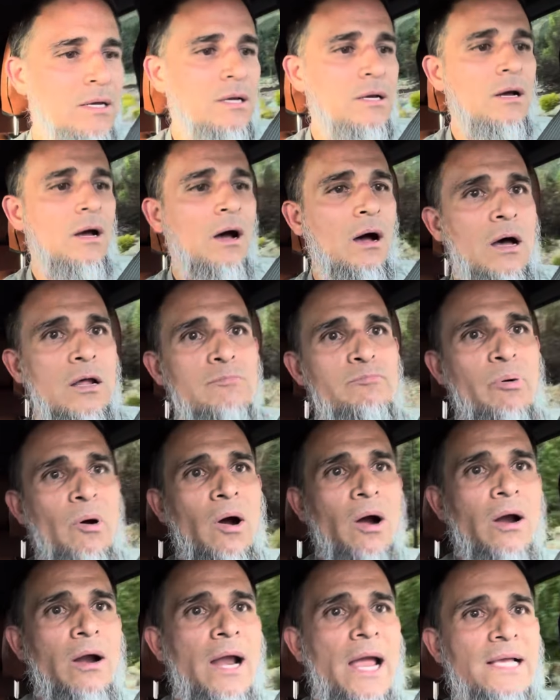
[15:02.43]
on
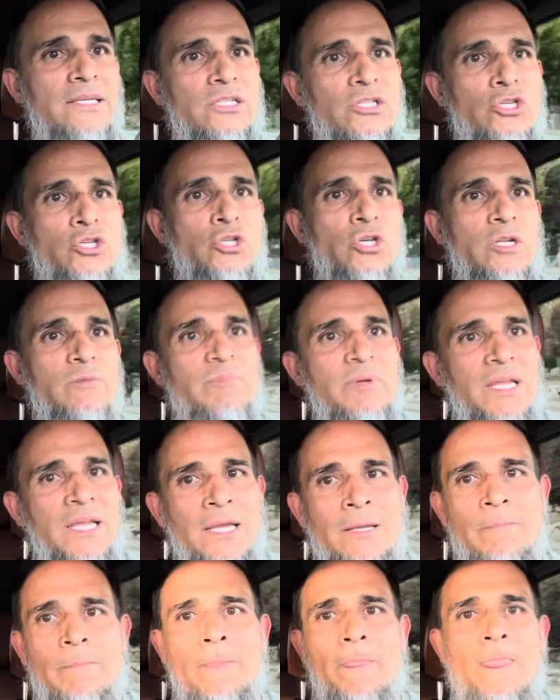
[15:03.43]
par as it should
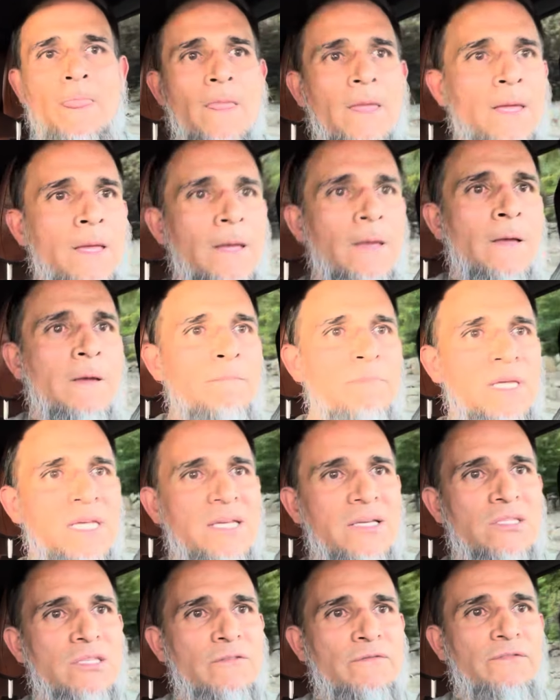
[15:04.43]
be,
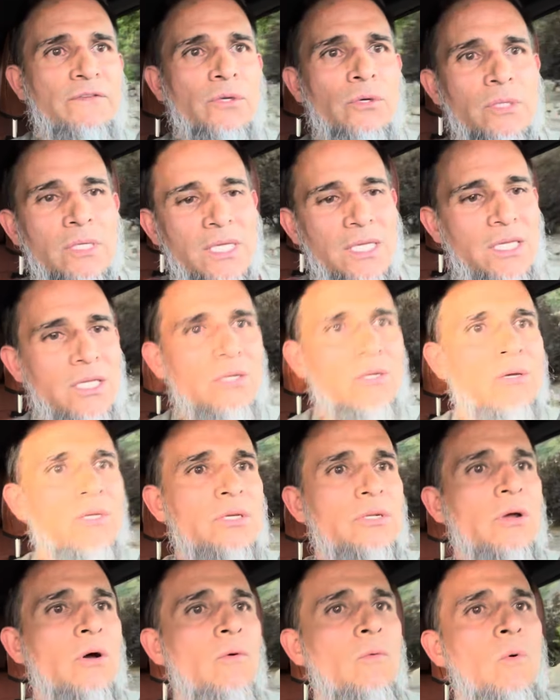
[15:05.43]
because the fueling, you know,
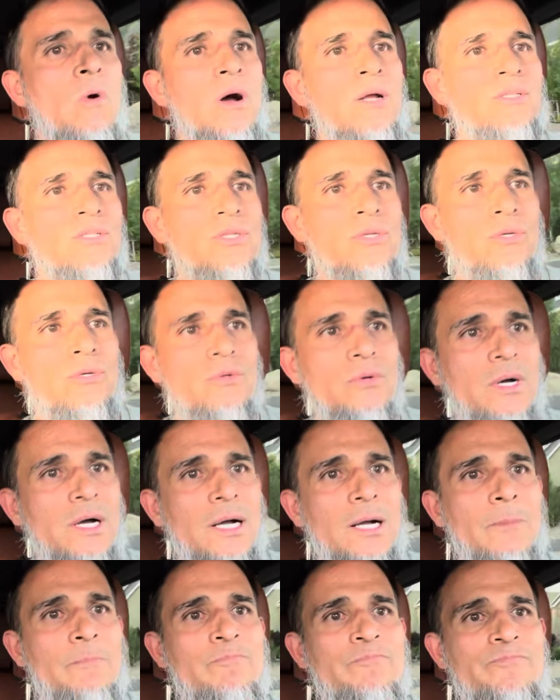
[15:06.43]
you don't want
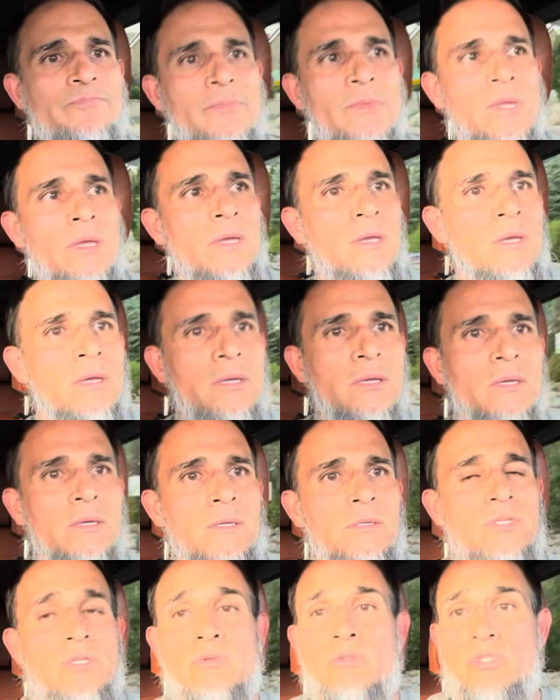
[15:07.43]
to
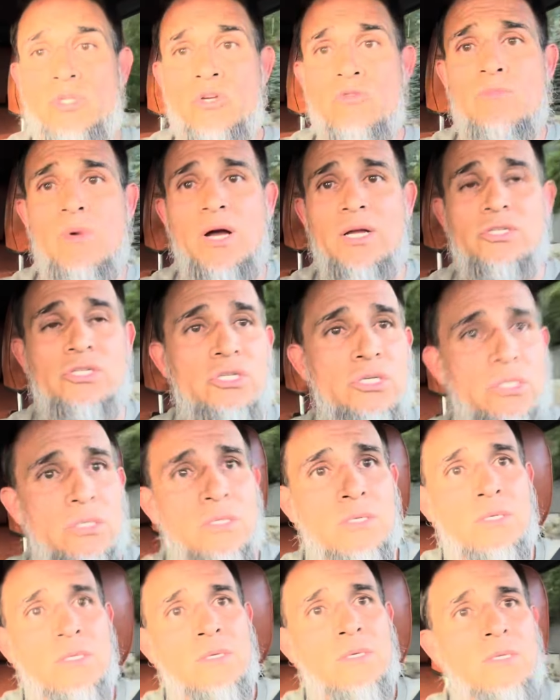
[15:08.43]
do too much
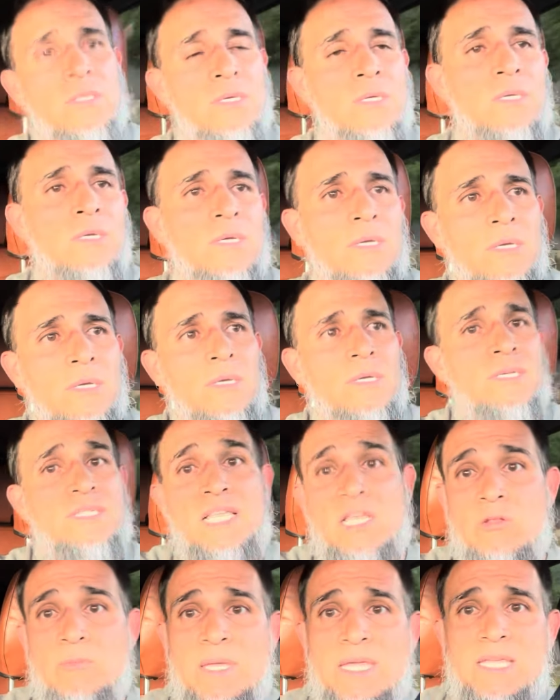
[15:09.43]
because
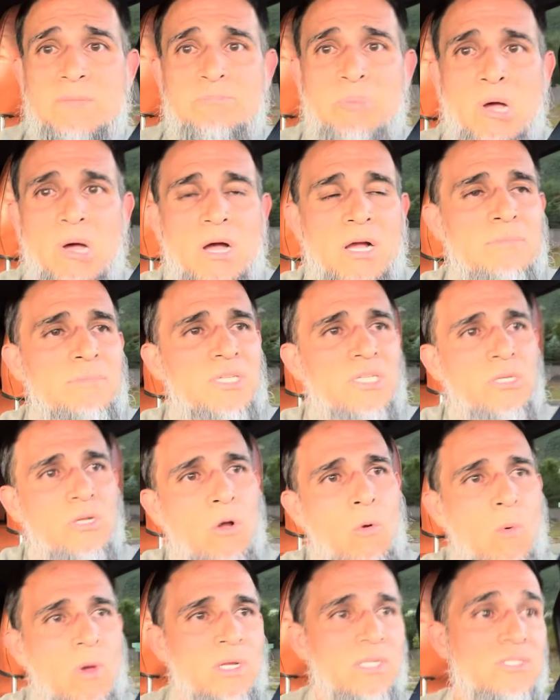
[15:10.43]
that'll make it bog, but you
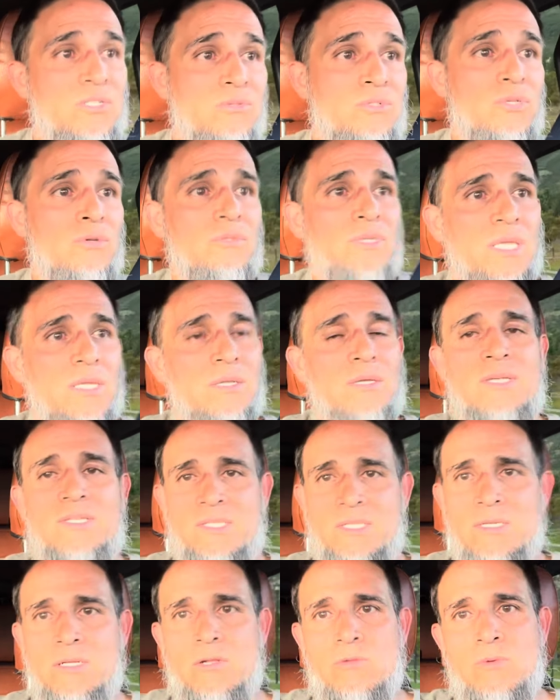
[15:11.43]
don't want to do too little because
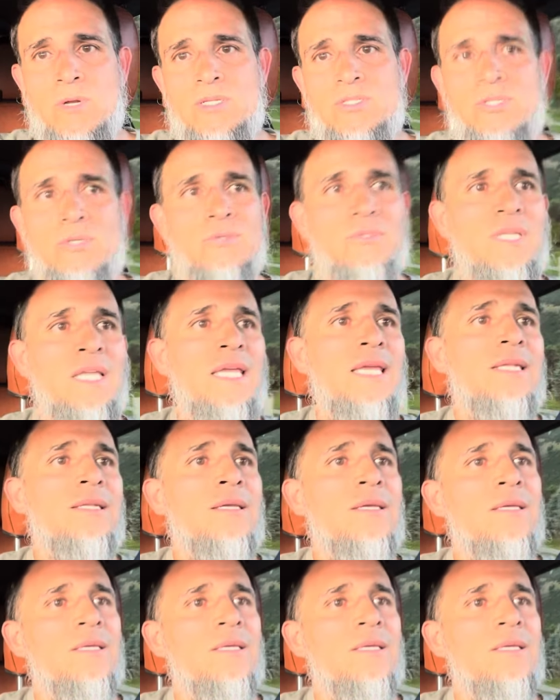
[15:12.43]
then it'll run too lean.